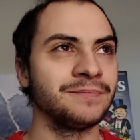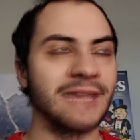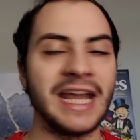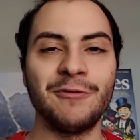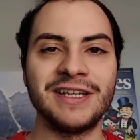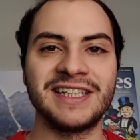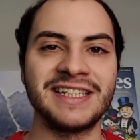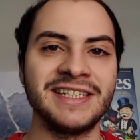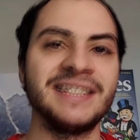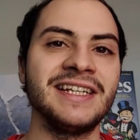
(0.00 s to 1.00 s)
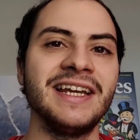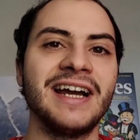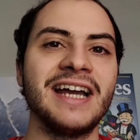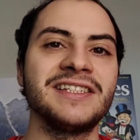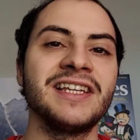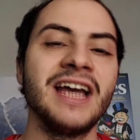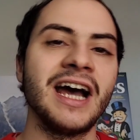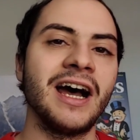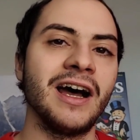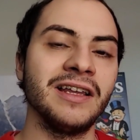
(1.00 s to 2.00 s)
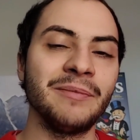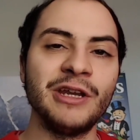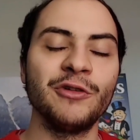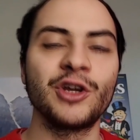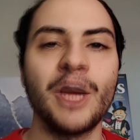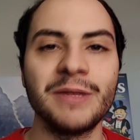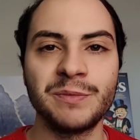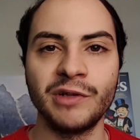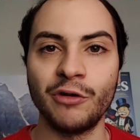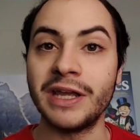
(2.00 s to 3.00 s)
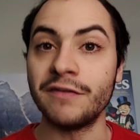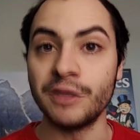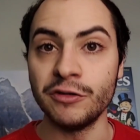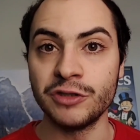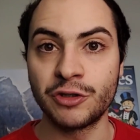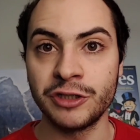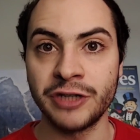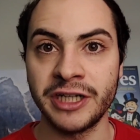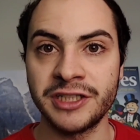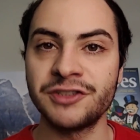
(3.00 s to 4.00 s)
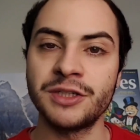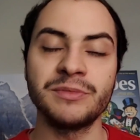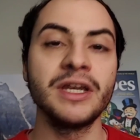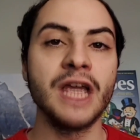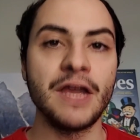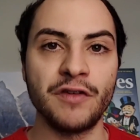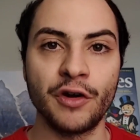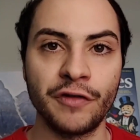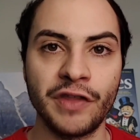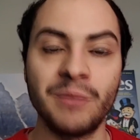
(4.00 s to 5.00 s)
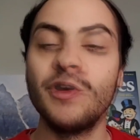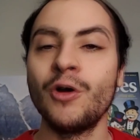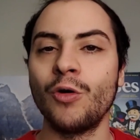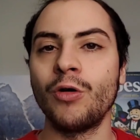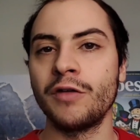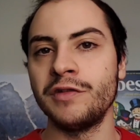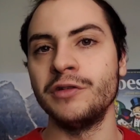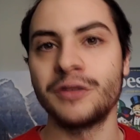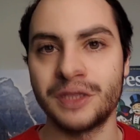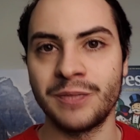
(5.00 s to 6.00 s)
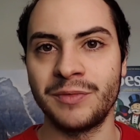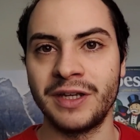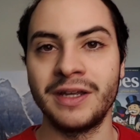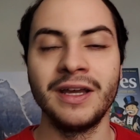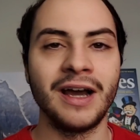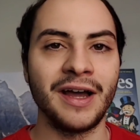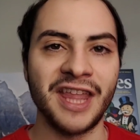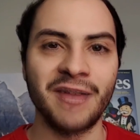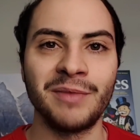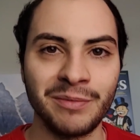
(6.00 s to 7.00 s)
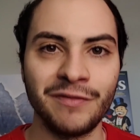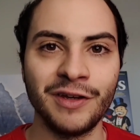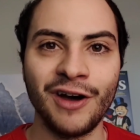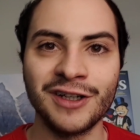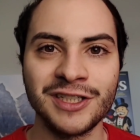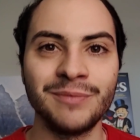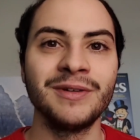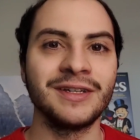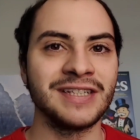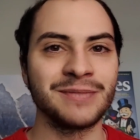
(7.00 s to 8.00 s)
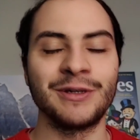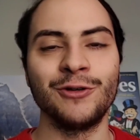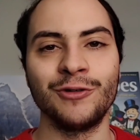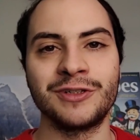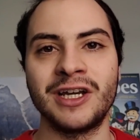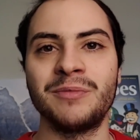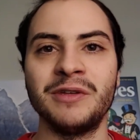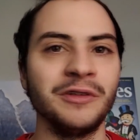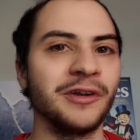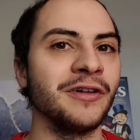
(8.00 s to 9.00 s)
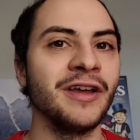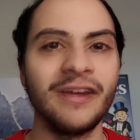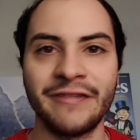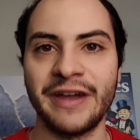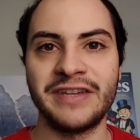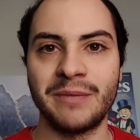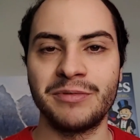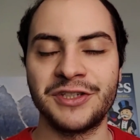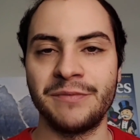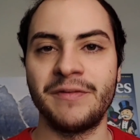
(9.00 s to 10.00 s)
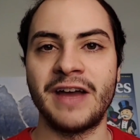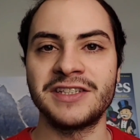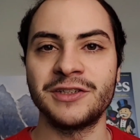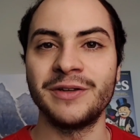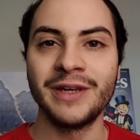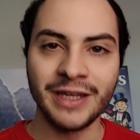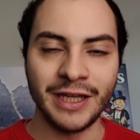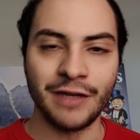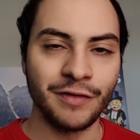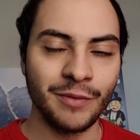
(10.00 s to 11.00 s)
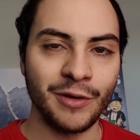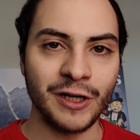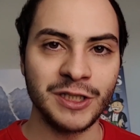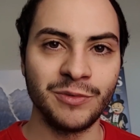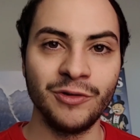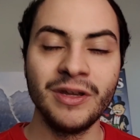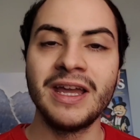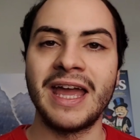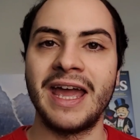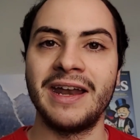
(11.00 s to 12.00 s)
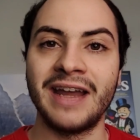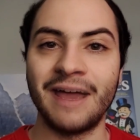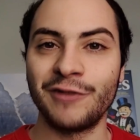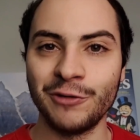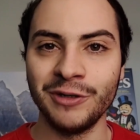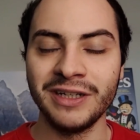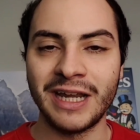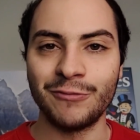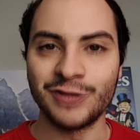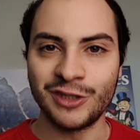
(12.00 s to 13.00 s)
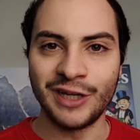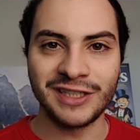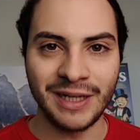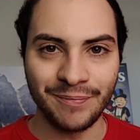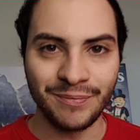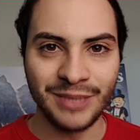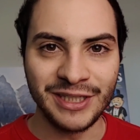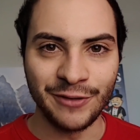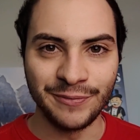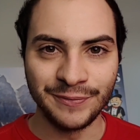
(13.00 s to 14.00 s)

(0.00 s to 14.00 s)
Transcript: Anyways, that's it today, guys. Let me know in the comments below if you use grid trading systems, if you heard of them, or if you learned something. That'd make me feel awesome, because that's my goal, to help you learn 5-10% faster if possible. And have a good one, and we'll see you next time. Peace out.